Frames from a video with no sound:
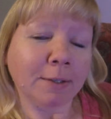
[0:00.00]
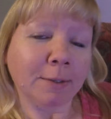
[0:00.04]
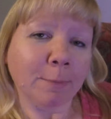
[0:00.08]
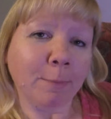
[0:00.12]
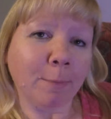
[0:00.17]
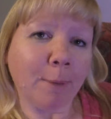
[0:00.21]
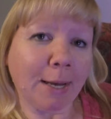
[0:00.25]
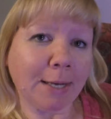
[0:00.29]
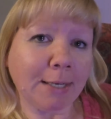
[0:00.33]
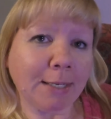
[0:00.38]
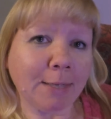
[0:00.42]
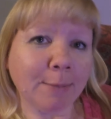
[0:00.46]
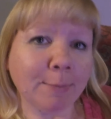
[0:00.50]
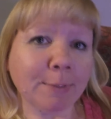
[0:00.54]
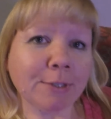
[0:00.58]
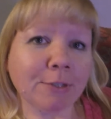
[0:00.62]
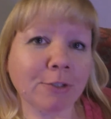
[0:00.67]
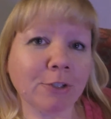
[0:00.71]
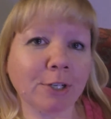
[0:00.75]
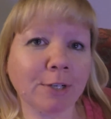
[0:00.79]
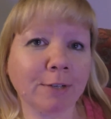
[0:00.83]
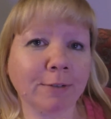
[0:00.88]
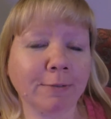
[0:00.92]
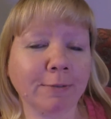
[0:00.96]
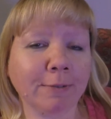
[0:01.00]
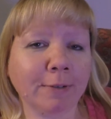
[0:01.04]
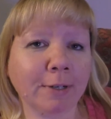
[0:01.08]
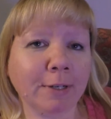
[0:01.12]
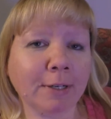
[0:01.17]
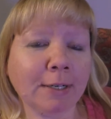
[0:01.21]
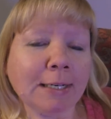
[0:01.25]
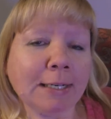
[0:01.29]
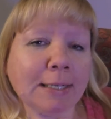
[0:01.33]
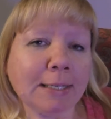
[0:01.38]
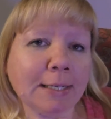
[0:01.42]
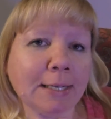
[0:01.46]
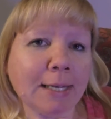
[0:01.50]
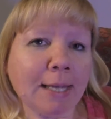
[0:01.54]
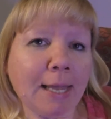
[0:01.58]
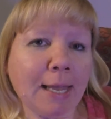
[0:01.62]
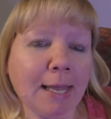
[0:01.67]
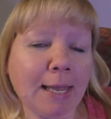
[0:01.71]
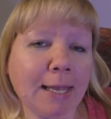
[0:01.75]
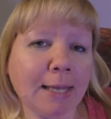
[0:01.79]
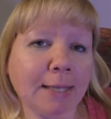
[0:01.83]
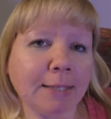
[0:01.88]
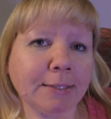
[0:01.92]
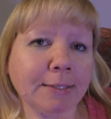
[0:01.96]
My name is Jennifer,
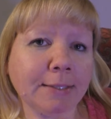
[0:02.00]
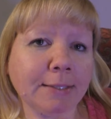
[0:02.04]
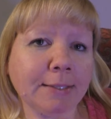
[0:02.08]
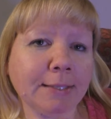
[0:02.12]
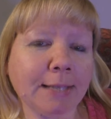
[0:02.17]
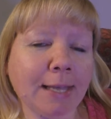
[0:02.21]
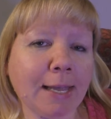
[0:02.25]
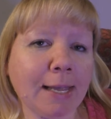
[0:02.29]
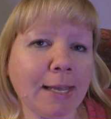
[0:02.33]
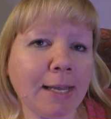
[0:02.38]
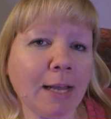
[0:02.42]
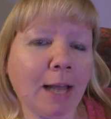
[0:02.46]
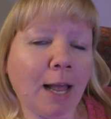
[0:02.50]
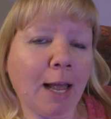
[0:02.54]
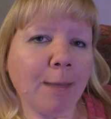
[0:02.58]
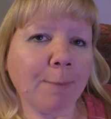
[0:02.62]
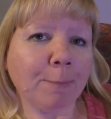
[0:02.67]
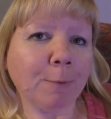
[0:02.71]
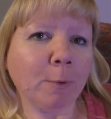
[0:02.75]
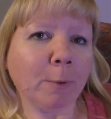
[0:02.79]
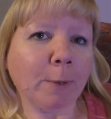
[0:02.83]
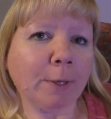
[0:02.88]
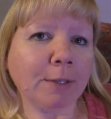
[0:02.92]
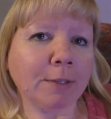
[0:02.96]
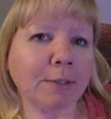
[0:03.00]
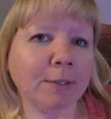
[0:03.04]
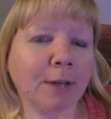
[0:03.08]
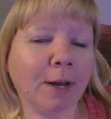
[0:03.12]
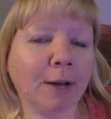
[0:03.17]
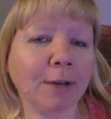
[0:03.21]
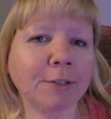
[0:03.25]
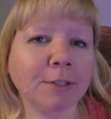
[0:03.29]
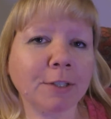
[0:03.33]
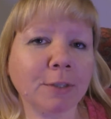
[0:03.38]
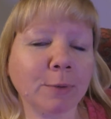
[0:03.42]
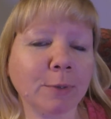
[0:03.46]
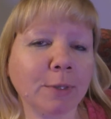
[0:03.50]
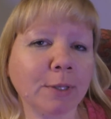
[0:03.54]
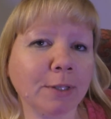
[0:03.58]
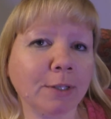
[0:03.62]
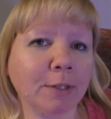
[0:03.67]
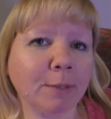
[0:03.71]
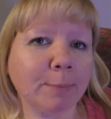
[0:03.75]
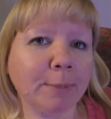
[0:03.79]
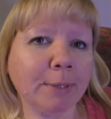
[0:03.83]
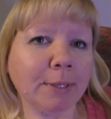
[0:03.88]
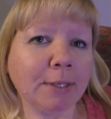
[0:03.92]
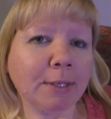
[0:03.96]
and today I'm going to talk to you a
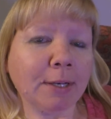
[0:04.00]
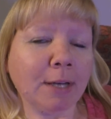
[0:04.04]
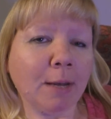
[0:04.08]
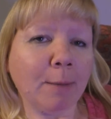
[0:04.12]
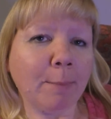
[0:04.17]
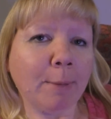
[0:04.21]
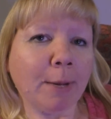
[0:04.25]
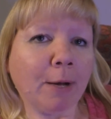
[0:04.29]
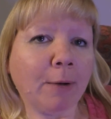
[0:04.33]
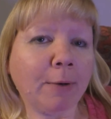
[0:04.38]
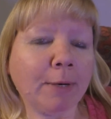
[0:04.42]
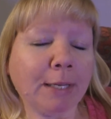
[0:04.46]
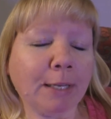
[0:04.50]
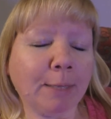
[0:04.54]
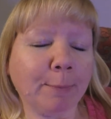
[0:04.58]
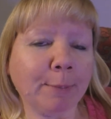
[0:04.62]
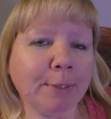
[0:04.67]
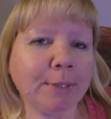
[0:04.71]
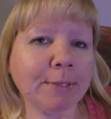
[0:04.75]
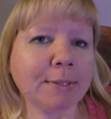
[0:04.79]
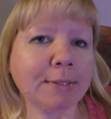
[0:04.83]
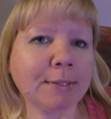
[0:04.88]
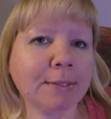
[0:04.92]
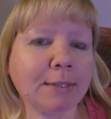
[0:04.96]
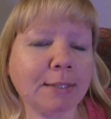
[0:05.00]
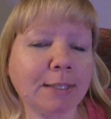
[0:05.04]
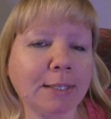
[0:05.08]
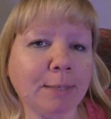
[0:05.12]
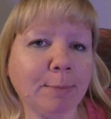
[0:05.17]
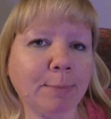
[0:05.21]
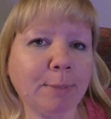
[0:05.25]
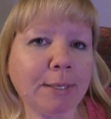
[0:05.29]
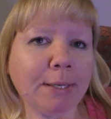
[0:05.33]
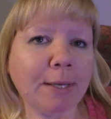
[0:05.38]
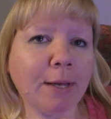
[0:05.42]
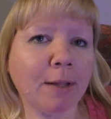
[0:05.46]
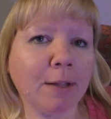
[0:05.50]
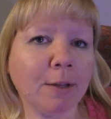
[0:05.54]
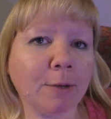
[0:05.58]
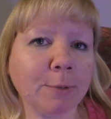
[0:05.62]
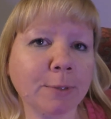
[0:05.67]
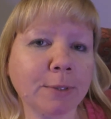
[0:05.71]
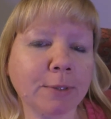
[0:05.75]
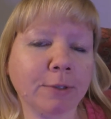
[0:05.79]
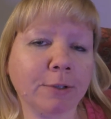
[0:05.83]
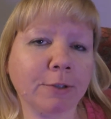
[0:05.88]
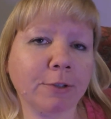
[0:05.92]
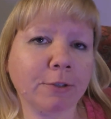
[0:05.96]
little bit about Emmett's TPLO
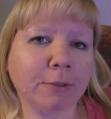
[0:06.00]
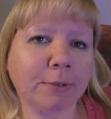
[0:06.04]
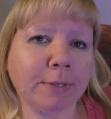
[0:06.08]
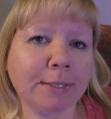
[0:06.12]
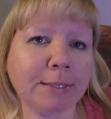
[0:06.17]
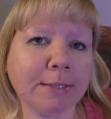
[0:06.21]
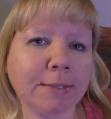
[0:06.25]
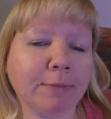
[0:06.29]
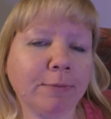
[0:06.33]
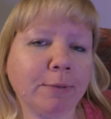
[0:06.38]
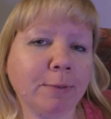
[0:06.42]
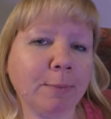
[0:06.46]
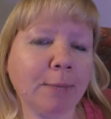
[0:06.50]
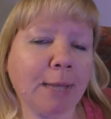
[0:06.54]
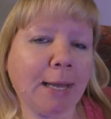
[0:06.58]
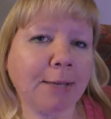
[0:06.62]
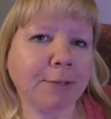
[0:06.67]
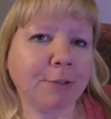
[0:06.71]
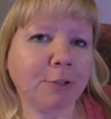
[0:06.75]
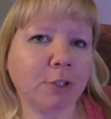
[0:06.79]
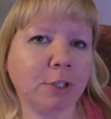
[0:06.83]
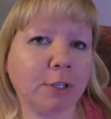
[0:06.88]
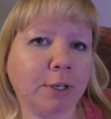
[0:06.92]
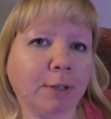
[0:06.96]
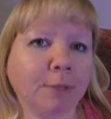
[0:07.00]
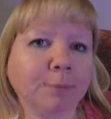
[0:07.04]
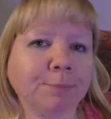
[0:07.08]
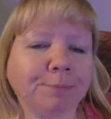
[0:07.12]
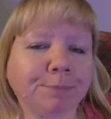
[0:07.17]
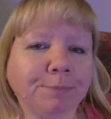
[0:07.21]
surgeries from last year.